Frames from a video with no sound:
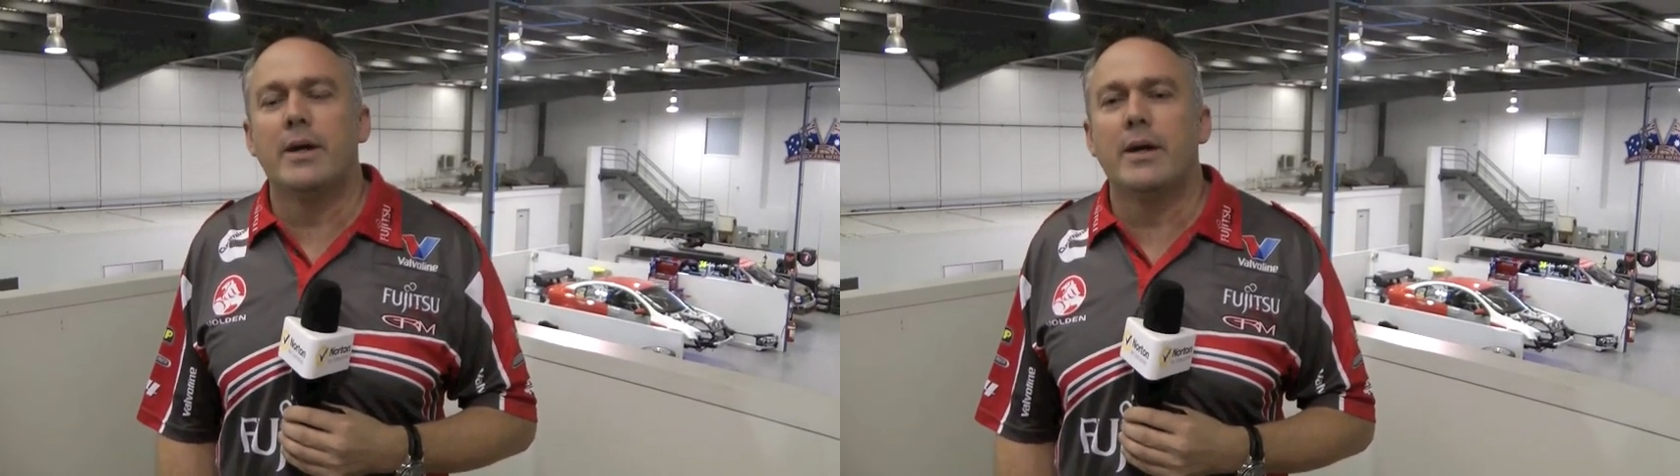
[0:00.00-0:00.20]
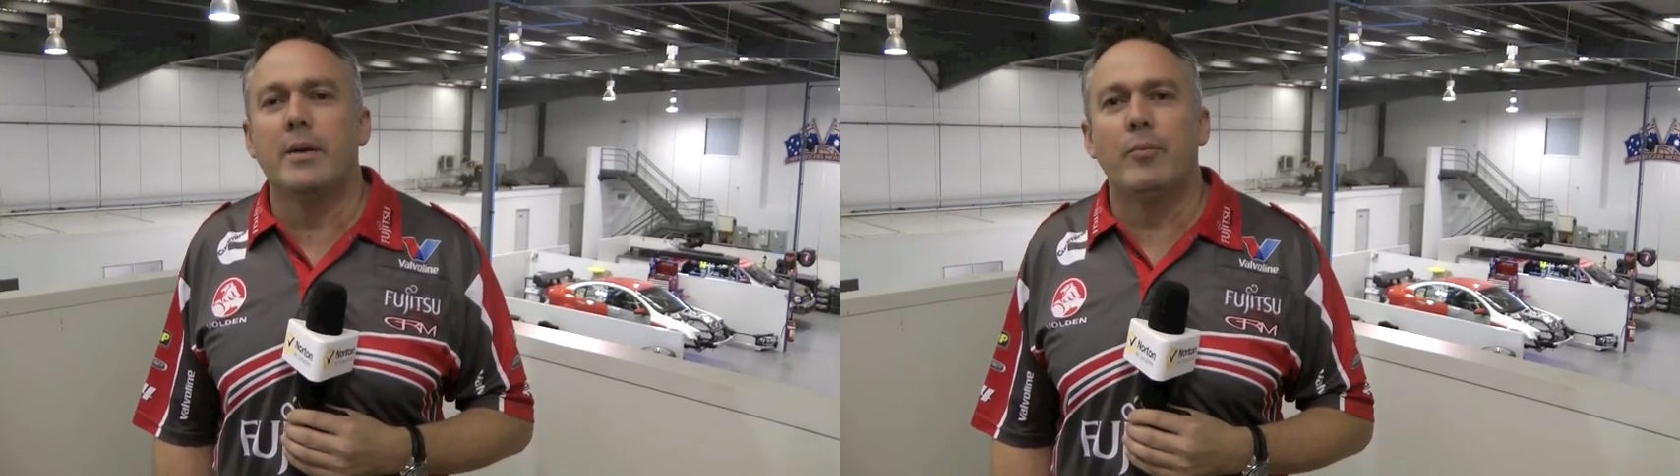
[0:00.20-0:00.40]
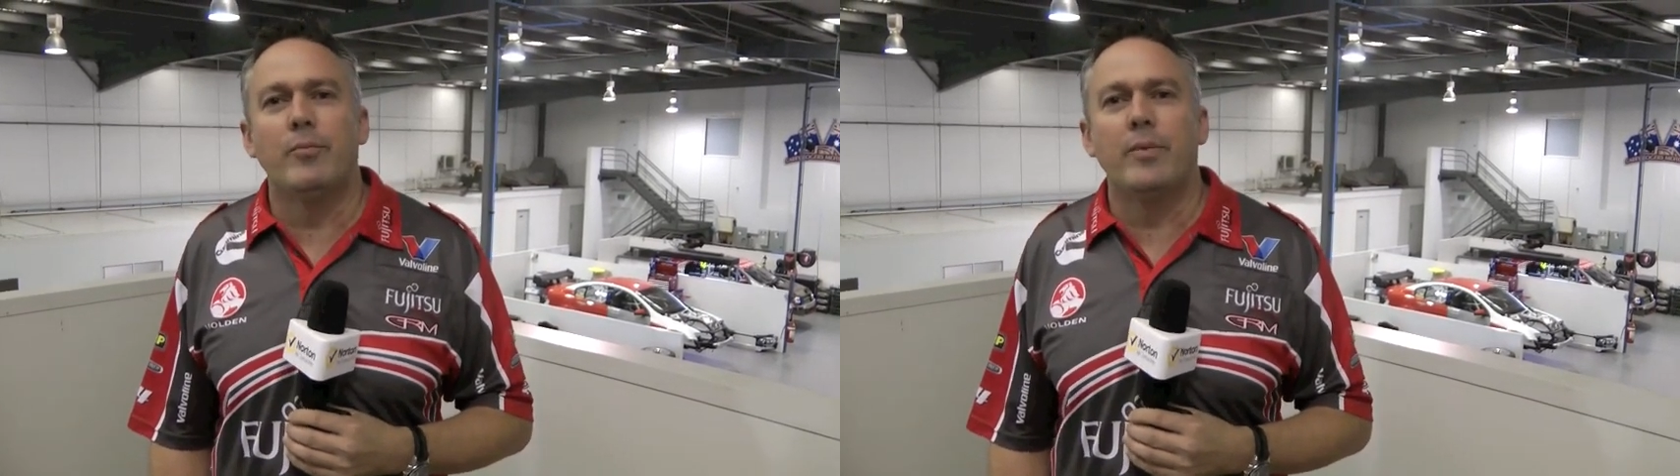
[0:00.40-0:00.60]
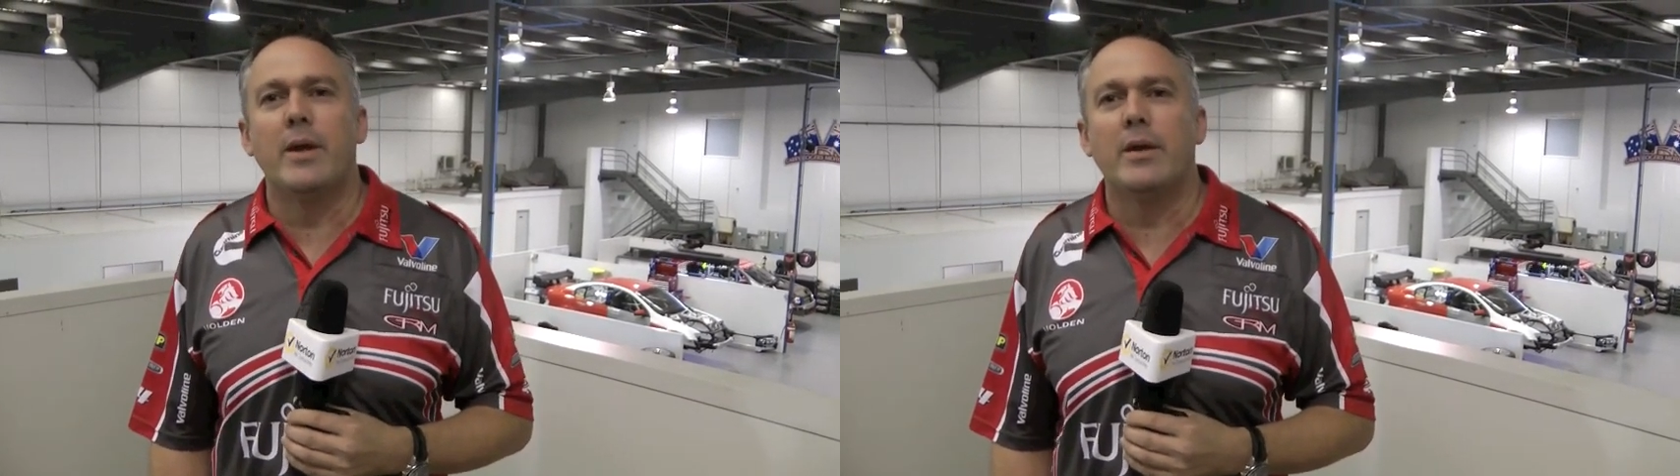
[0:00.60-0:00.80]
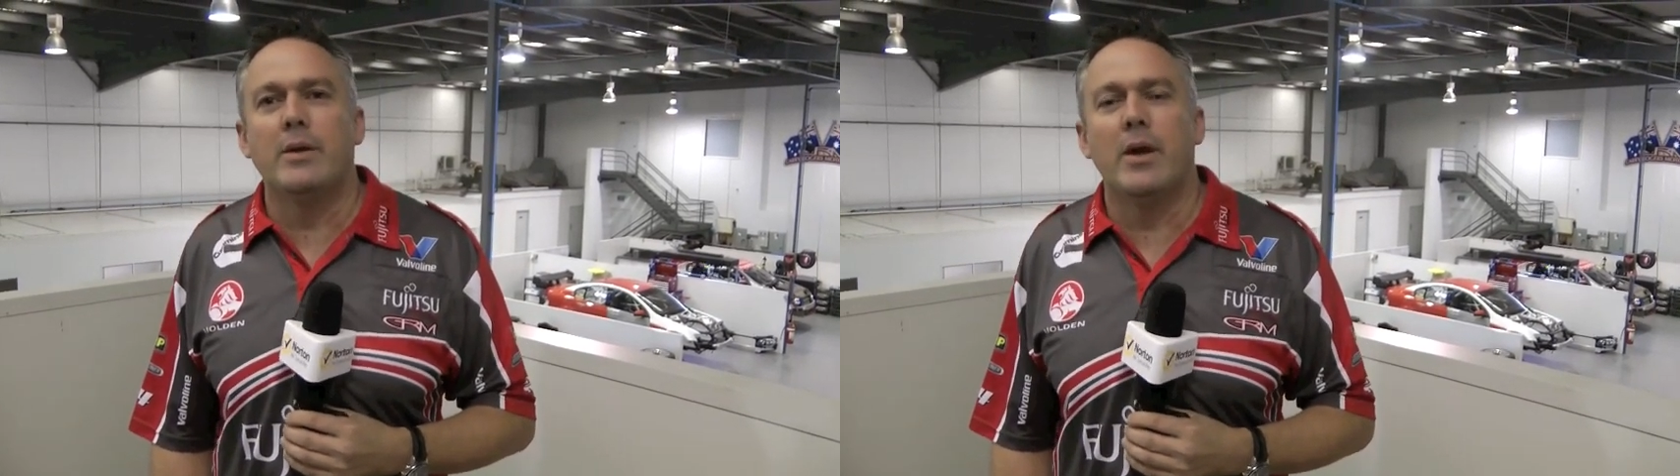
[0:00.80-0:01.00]
um,
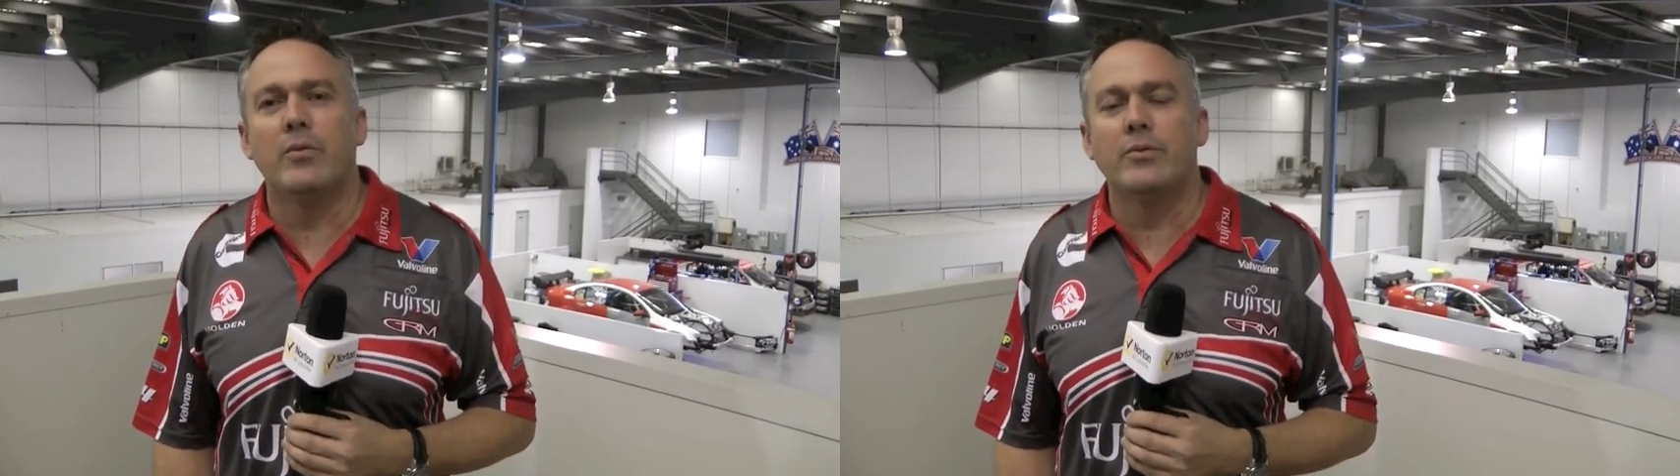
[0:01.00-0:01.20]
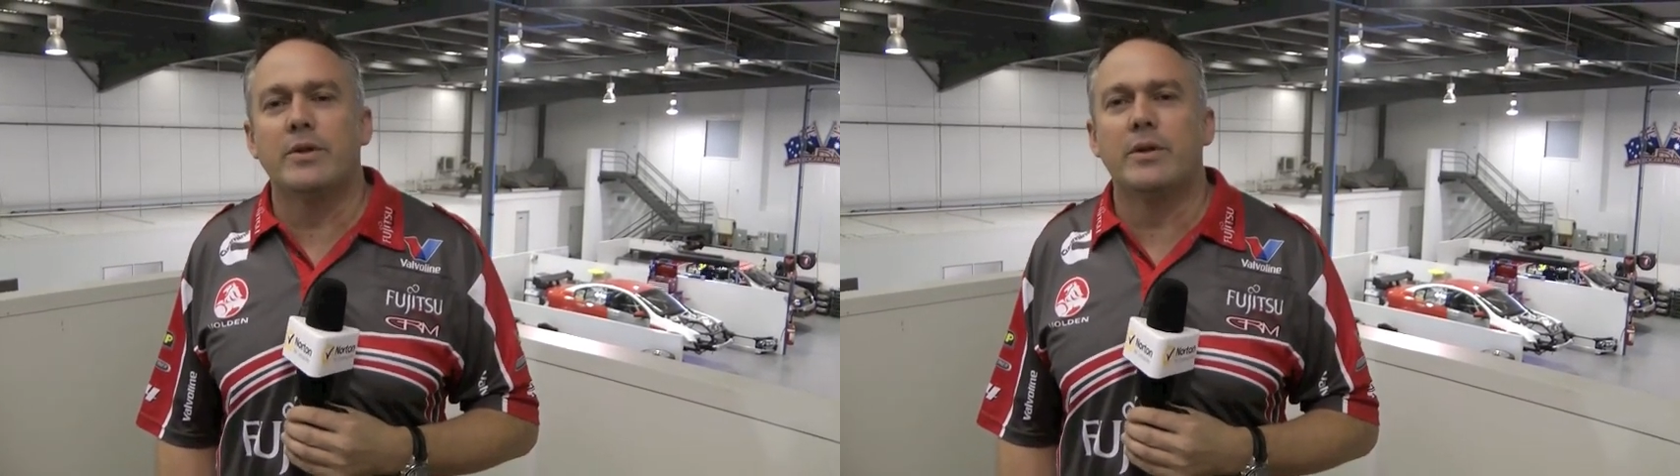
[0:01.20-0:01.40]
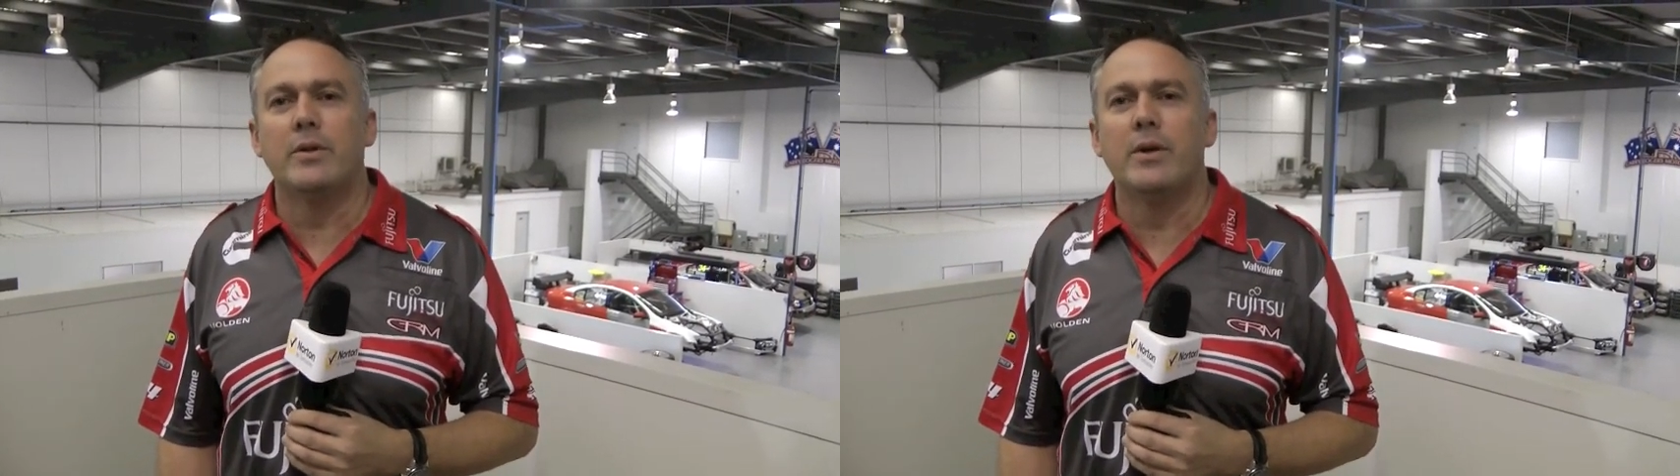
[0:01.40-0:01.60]
and obviously,